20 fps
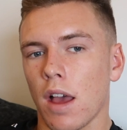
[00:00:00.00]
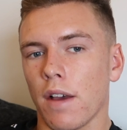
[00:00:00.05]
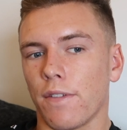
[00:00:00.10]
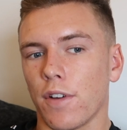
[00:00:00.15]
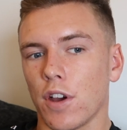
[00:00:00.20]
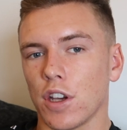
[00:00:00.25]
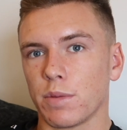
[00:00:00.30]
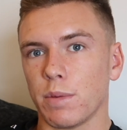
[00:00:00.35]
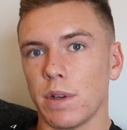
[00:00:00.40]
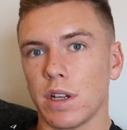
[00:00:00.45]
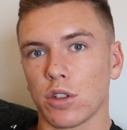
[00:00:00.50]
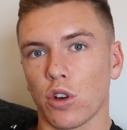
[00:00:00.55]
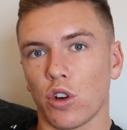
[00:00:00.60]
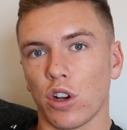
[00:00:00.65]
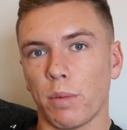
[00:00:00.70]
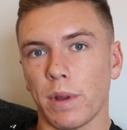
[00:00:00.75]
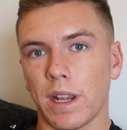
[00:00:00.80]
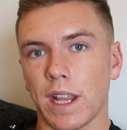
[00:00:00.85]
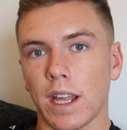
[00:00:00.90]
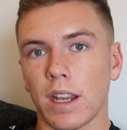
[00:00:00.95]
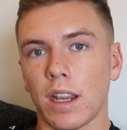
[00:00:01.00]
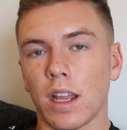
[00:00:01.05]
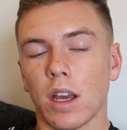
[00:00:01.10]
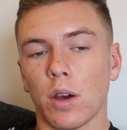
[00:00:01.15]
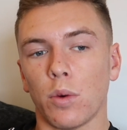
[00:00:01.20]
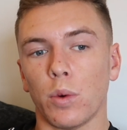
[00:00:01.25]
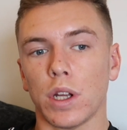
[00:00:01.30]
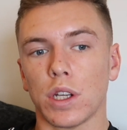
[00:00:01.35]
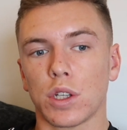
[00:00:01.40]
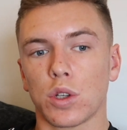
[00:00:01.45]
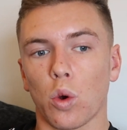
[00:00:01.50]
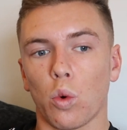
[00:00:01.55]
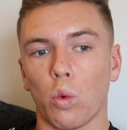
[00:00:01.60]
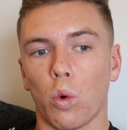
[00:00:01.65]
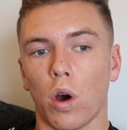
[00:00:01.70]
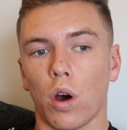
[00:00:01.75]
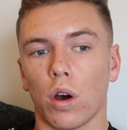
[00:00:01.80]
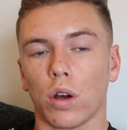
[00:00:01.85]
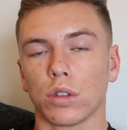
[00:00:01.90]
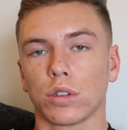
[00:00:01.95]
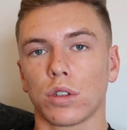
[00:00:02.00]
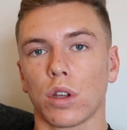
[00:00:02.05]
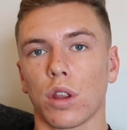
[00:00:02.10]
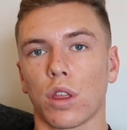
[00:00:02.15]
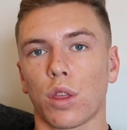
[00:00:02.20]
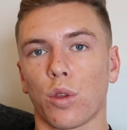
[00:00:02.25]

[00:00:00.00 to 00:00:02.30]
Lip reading: first meal's already been in, which was